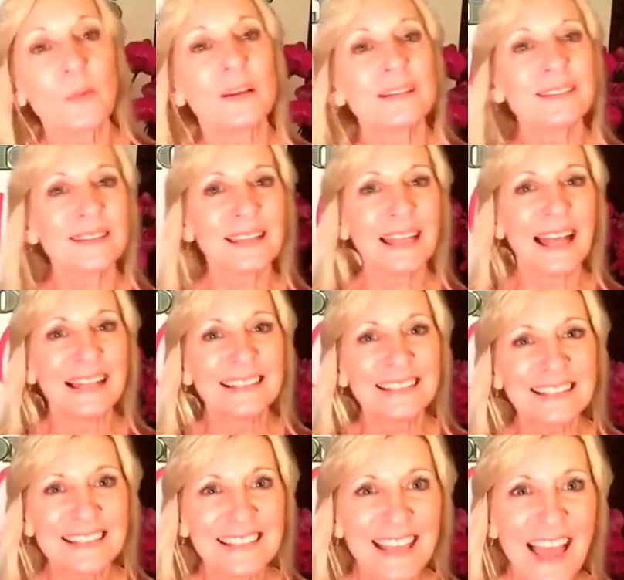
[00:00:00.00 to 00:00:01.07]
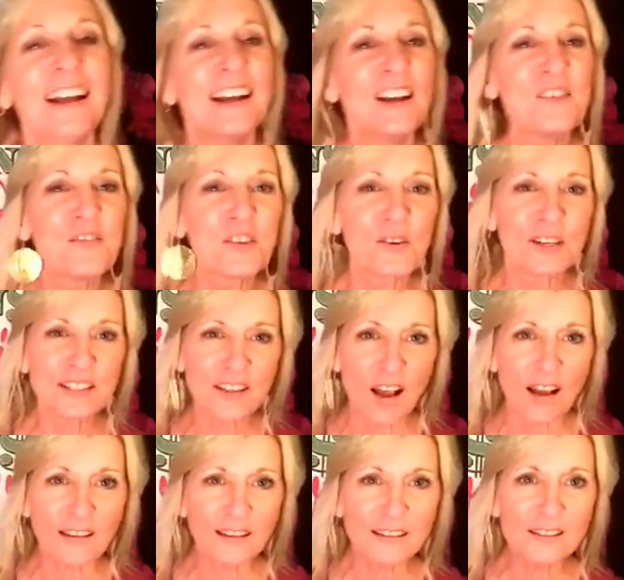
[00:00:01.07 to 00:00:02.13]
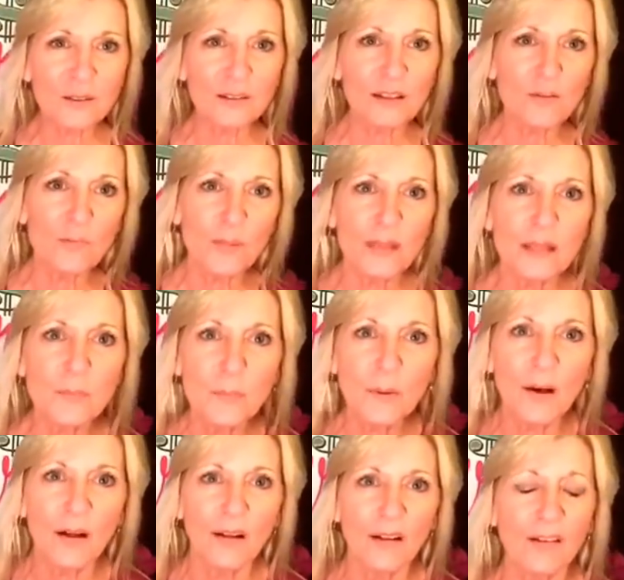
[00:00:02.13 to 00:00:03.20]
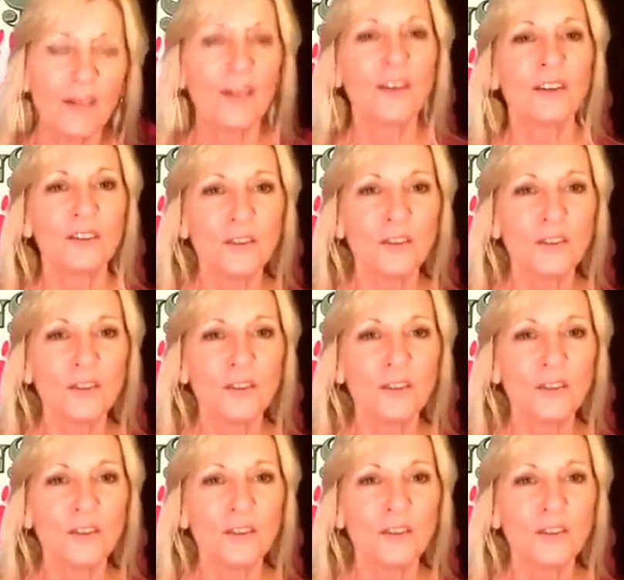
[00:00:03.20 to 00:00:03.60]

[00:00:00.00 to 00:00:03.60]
Because at the end of the day, if you are talking to enough people,